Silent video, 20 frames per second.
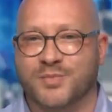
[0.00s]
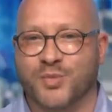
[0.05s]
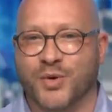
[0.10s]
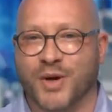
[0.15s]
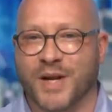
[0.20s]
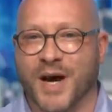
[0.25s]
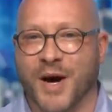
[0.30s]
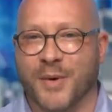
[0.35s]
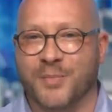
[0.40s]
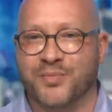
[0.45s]

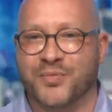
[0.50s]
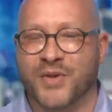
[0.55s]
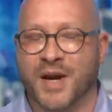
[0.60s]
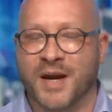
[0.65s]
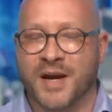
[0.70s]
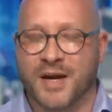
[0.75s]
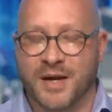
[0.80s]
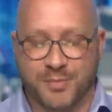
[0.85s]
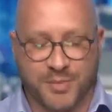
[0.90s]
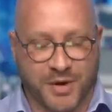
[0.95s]
But, um,
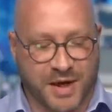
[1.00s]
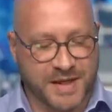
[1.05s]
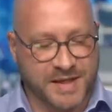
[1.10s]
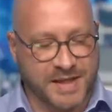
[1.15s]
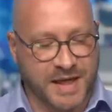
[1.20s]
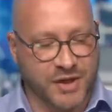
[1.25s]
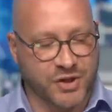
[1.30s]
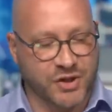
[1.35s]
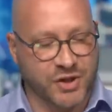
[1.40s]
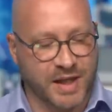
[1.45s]
but
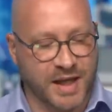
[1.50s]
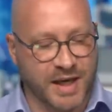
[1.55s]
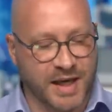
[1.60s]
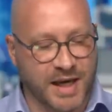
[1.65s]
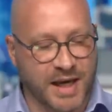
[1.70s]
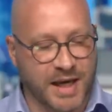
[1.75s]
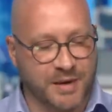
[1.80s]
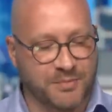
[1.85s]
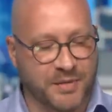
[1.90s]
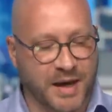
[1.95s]
essentially
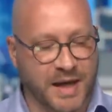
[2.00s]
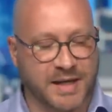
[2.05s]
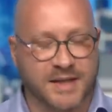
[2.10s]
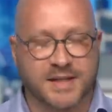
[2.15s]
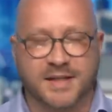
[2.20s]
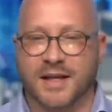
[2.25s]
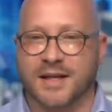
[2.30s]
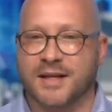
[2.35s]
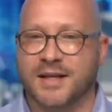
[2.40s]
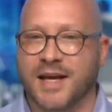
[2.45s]
it
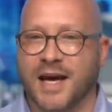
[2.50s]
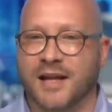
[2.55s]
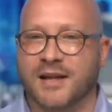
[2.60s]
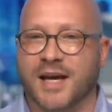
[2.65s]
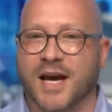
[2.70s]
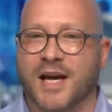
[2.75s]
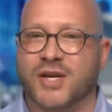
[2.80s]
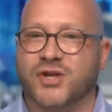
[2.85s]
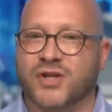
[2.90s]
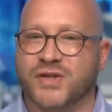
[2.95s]
means that the
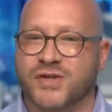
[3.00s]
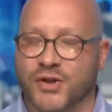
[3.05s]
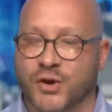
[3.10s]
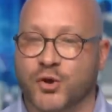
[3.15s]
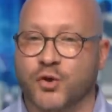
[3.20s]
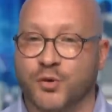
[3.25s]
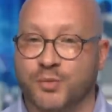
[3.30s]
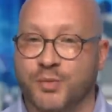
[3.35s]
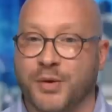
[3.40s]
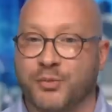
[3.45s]
allegations that
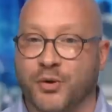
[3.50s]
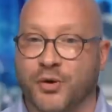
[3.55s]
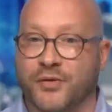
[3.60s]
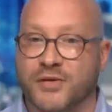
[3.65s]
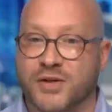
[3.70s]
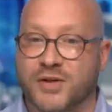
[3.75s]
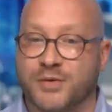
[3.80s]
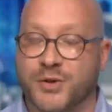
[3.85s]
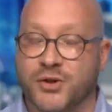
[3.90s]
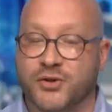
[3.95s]
could be
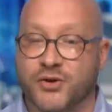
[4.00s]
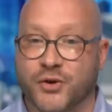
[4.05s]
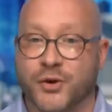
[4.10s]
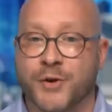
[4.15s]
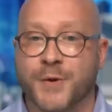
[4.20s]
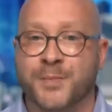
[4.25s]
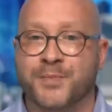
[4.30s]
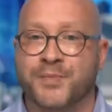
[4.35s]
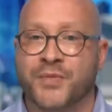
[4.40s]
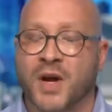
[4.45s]
proven to be true